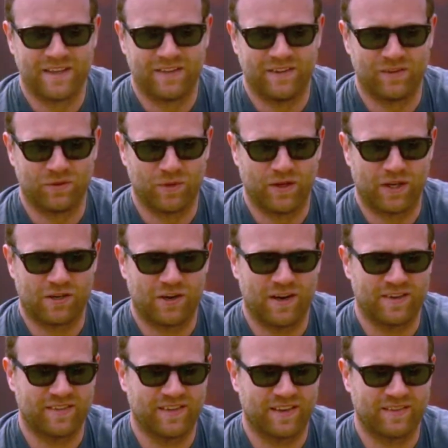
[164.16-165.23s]
this weird
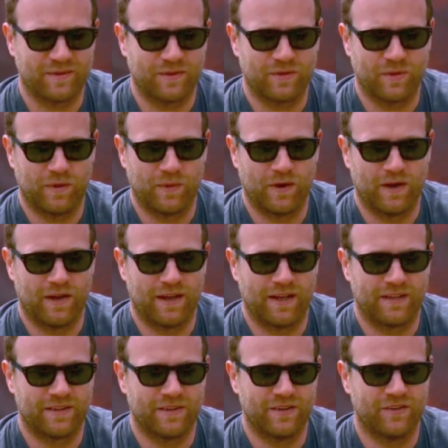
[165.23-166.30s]
cross section between where
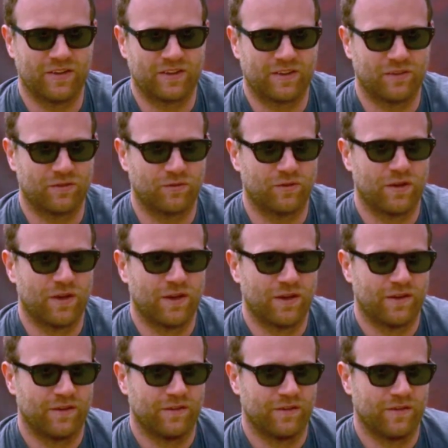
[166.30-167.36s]
like there's like
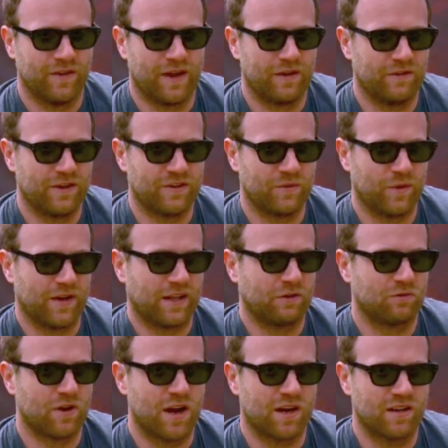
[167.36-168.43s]
that region where
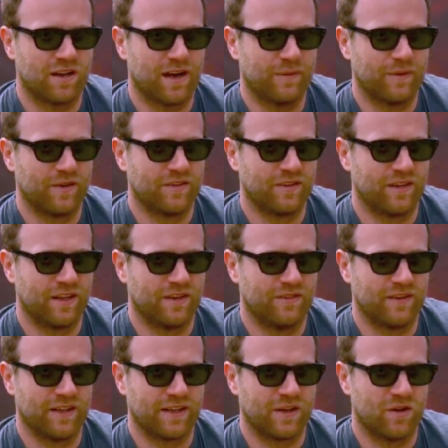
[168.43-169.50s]
like rock climbers live,
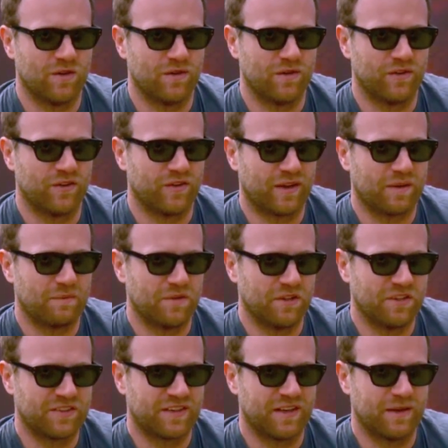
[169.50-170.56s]
and like there's like a
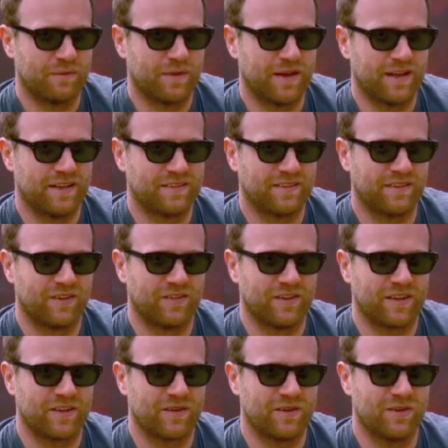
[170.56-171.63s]
military base, and there's
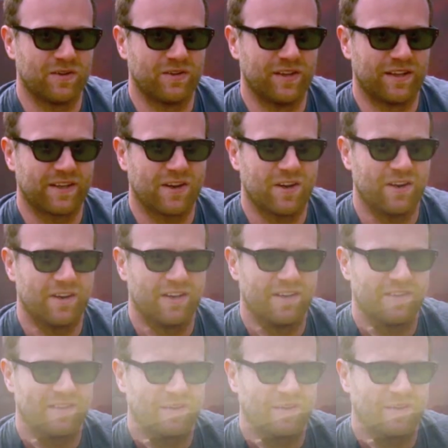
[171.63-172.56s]
like old like carnage